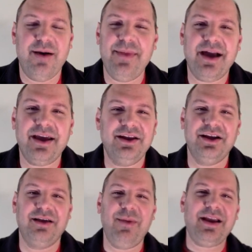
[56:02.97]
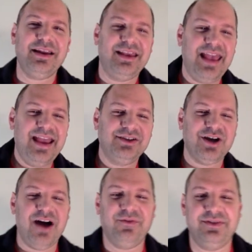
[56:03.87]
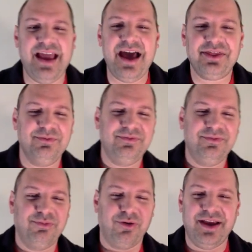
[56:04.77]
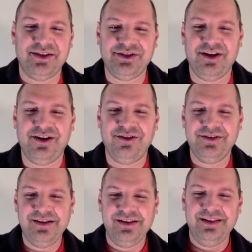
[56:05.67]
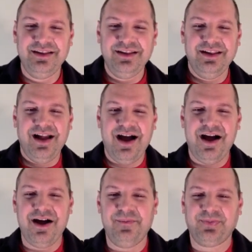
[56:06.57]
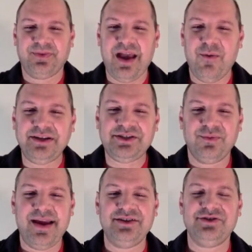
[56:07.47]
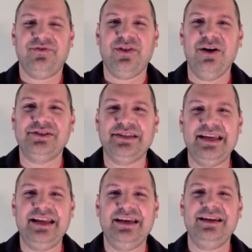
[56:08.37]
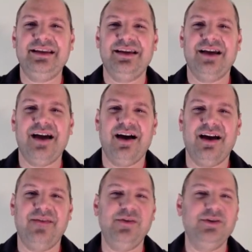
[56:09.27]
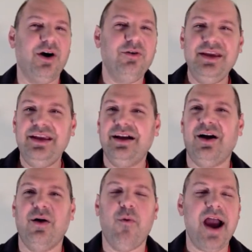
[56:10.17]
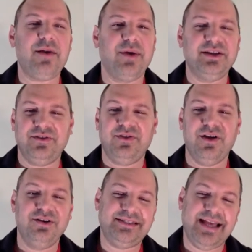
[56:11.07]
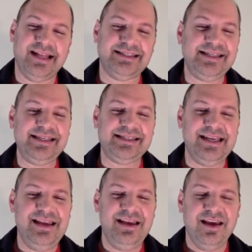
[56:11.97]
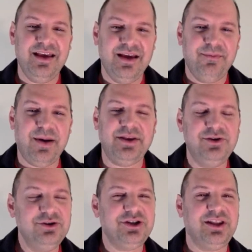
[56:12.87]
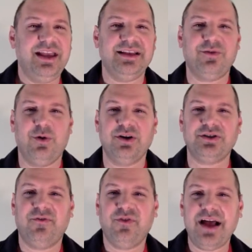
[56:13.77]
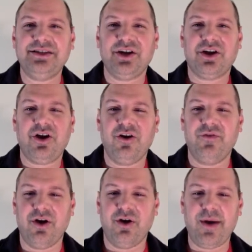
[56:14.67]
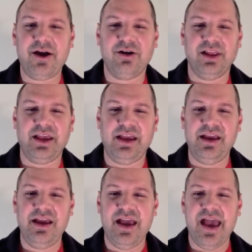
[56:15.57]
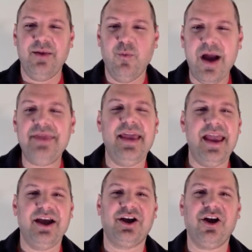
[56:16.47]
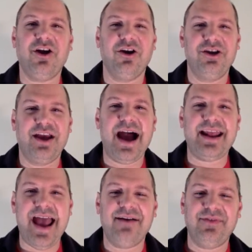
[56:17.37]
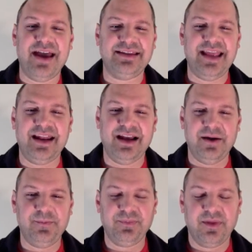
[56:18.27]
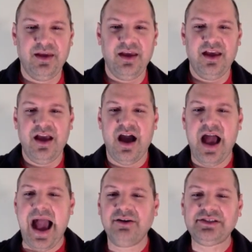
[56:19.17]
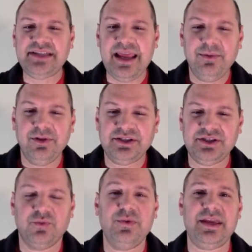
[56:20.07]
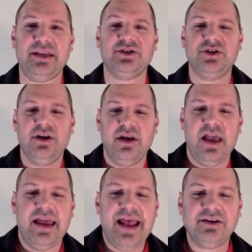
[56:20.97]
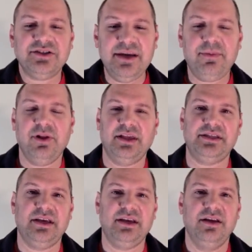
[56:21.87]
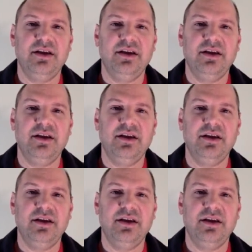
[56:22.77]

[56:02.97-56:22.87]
not gonna gauge off a death bridge, Okay, what's the range of flows needed? If you don't need a wide range of flows, then it's easy. But usually, of course, floods occur very rarely, and when they occur, you got to have that data. How stable is the reach, and how simple is it?